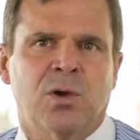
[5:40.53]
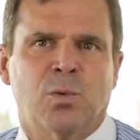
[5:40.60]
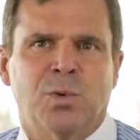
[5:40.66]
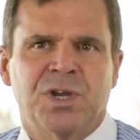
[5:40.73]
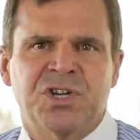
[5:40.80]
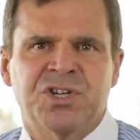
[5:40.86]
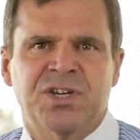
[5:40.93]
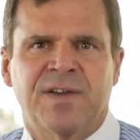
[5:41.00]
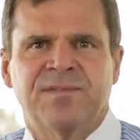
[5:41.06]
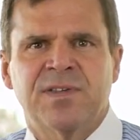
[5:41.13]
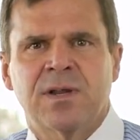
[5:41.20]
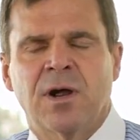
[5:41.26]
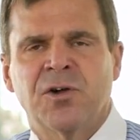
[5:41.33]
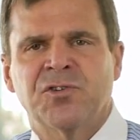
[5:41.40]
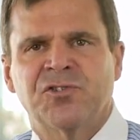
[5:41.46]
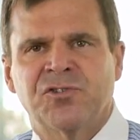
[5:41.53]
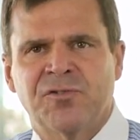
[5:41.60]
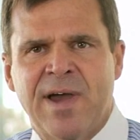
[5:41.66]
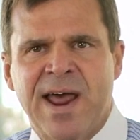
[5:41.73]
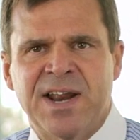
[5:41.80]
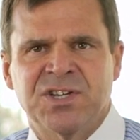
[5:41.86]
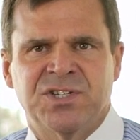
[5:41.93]
We shifted our
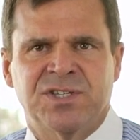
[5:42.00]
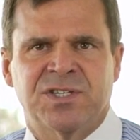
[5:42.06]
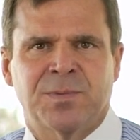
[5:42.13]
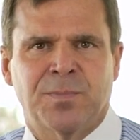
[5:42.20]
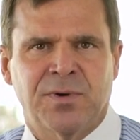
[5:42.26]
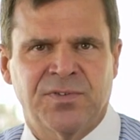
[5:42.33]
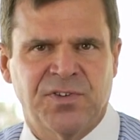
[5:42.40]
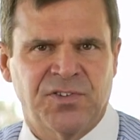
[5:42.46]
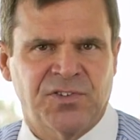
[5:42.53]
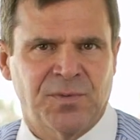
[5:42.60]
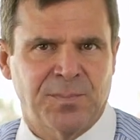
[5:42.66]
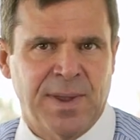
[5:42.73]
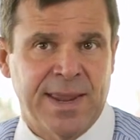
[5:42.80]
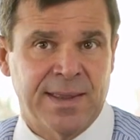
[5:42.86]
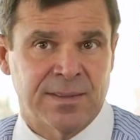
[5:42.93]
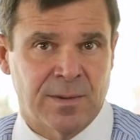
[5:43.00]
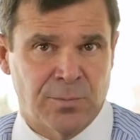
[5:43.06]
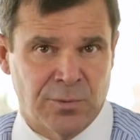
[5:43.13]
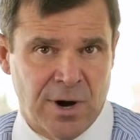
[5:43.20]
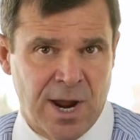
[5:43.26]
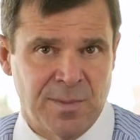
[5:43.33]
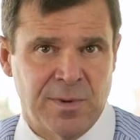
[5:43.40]
strategy to participate in the
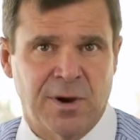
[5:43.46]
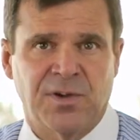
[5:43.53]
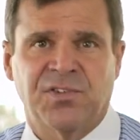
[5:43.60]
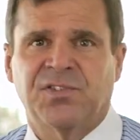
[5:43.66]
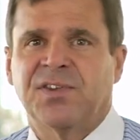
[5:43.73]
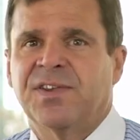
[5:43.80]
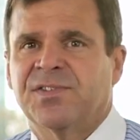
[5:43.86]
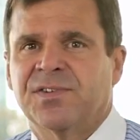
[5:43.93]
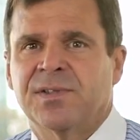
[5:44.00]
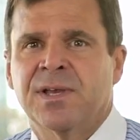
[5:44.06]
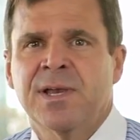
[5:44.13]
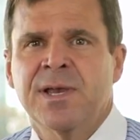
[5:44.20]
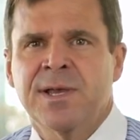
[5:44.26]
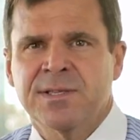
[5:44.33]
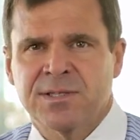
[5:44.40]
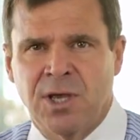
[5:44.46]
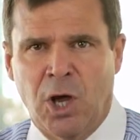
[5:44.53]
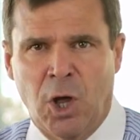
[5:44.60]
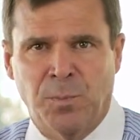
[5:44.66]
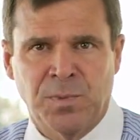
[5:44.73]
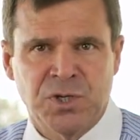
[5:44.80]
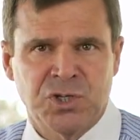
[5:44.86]
primary season to
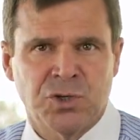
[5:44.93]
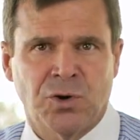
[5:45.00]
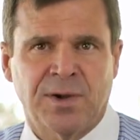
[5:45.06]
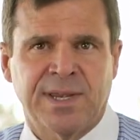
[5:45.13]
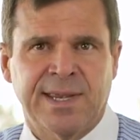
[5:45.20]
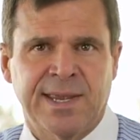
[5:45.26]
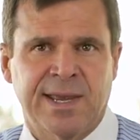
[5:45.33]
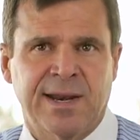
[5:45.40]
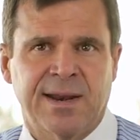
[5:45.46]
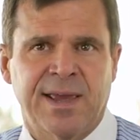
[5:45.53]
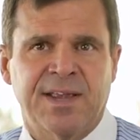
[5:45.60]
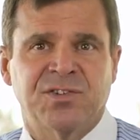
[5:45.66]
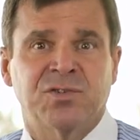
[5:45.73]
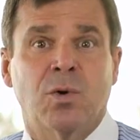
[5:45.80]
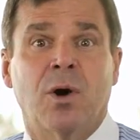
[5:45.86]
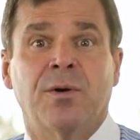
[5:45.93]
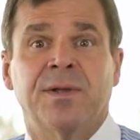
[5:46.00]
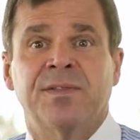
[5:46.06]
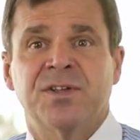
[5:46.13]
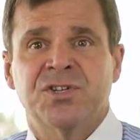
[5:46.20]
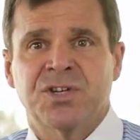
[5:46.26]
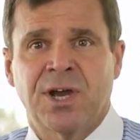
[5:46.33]
help ensure candidates who are
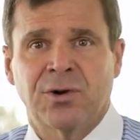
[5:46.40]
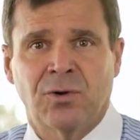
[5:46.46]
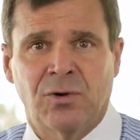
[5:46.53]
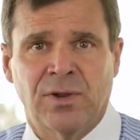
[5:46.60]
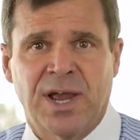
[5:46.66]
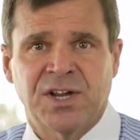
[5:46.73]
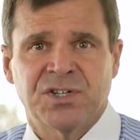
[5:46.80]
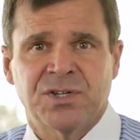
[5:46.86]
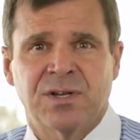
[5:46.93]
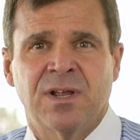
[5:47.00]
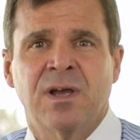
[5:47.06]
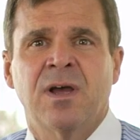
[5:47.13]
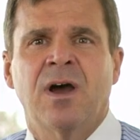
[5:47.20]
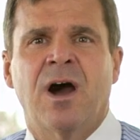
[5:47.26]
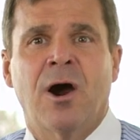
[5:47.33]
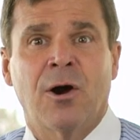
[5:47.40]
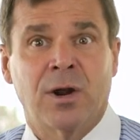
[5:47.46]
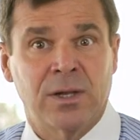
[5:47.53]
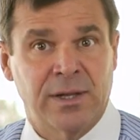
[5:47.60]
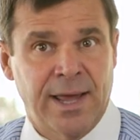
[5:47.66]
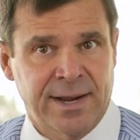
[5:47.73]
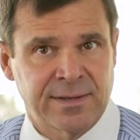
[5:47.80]
in the general election are
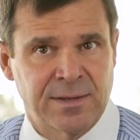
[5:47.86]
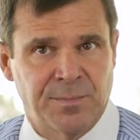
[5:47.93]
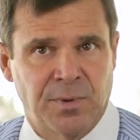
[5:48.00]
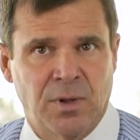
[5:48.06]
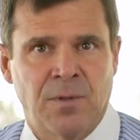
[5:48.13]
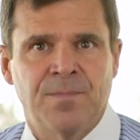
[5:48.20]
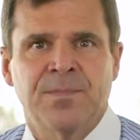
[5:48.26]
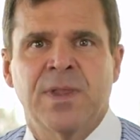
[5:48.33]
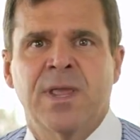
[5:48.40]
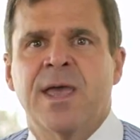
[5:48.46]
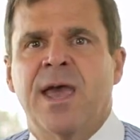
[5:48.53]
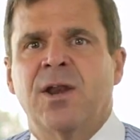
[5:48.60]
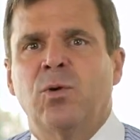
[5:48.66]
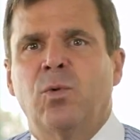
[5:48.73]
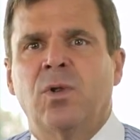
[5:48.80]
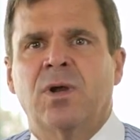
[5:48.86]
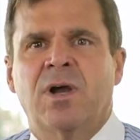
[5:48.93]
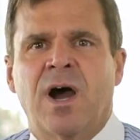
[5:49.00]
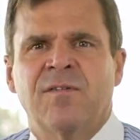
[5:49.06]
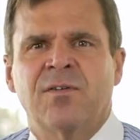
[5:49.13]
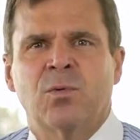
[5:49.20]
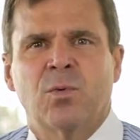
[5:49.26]
electable and who will
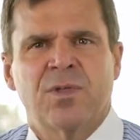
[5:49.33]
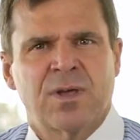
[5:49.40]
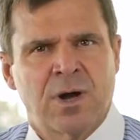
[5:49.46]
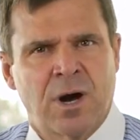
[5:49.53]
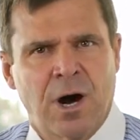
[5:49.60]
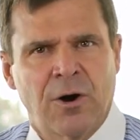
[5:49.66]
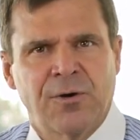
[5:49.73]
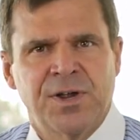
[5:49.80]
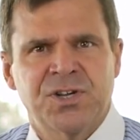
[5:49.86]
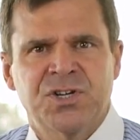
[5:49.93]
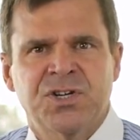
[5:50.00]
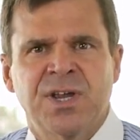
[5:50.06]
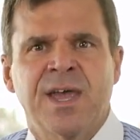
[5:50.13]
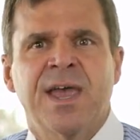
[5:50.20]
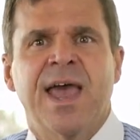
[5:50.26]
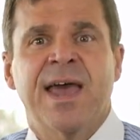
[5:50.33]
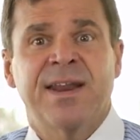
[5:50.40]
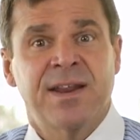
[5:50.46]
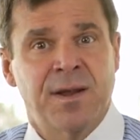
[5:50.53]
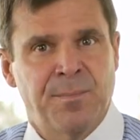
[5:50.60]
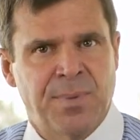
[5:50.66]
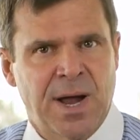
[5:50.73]
govern with courage and
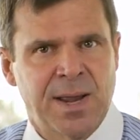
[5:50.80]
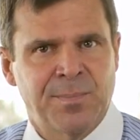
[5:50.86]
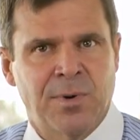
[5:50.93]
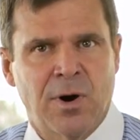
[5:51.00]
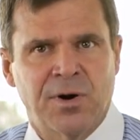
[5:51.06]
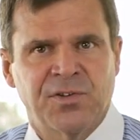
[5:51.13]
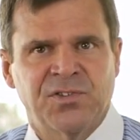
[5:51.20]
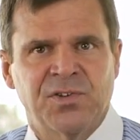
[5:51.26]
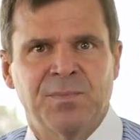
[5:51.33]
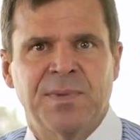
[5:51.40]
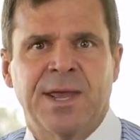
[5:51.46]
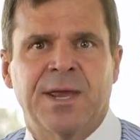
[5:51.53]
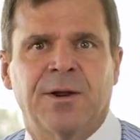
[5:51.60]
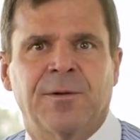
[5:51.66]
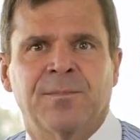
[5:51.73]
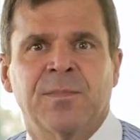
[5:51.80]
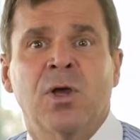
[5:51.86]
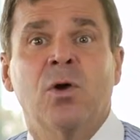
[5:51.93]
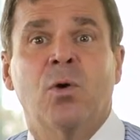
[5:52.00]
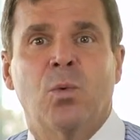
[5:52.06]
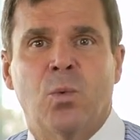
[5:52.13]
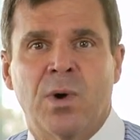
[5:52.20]
in a bipartisan manner
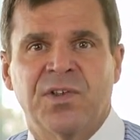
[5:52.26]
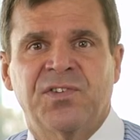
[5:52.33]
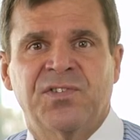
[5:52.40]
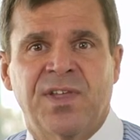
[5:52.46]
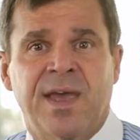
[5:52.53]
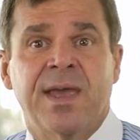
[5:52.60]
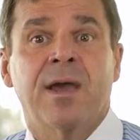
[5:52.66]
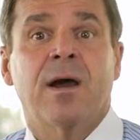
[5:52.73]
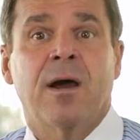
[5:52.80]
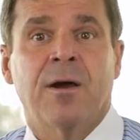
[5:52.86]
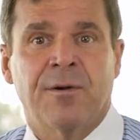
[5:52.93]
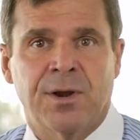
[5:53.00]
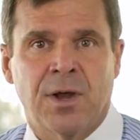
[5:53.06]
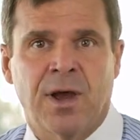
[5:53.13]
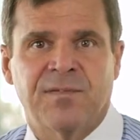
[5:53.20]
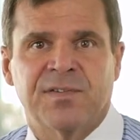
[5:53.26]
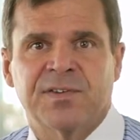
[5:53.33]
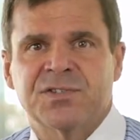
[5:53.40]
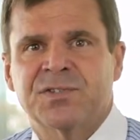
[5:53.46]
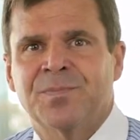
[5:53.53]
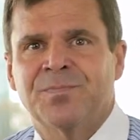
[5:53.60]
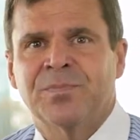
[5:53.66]
once they are in
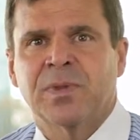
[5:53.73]
office.